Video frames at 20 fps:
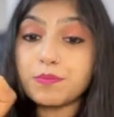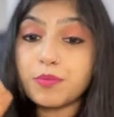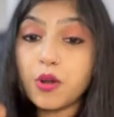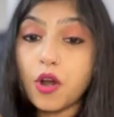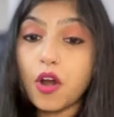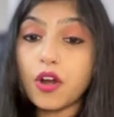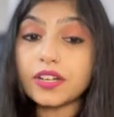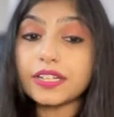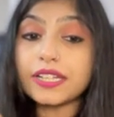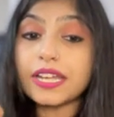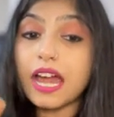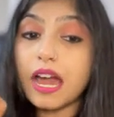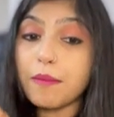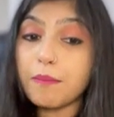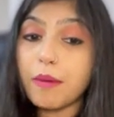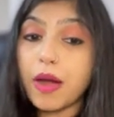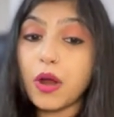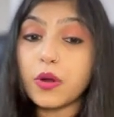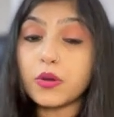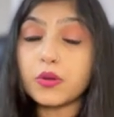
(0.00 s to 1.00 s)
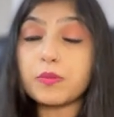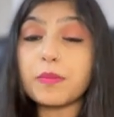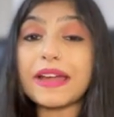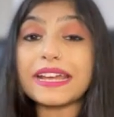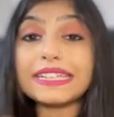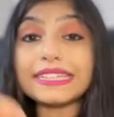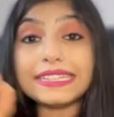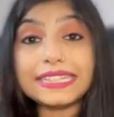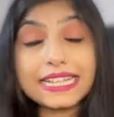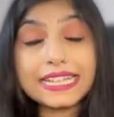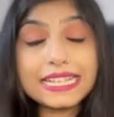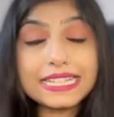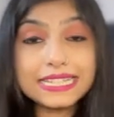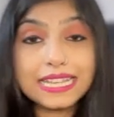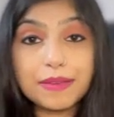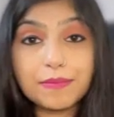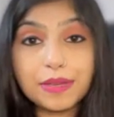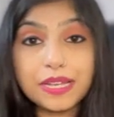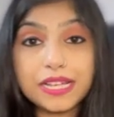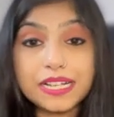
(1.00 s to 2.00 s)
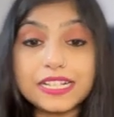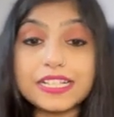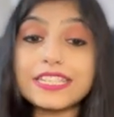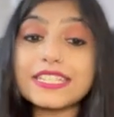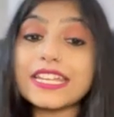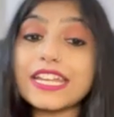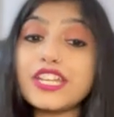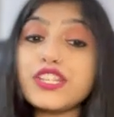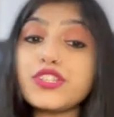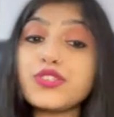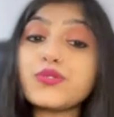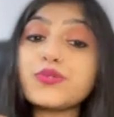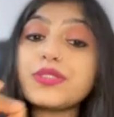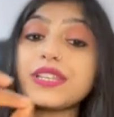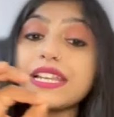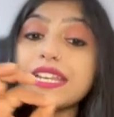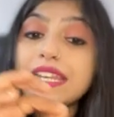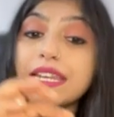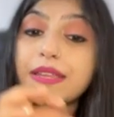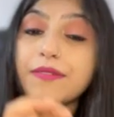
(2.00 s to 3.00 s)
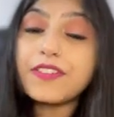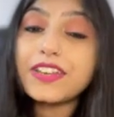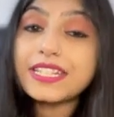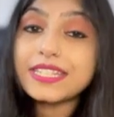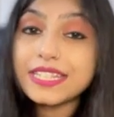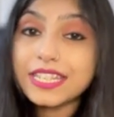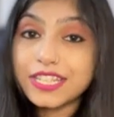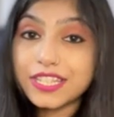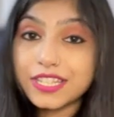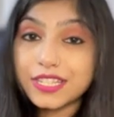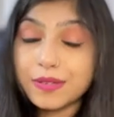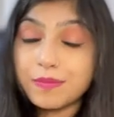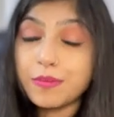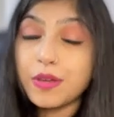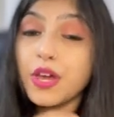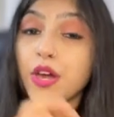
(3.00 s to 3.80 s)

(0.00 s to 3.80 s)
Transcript: brought about by these chemicals into the living system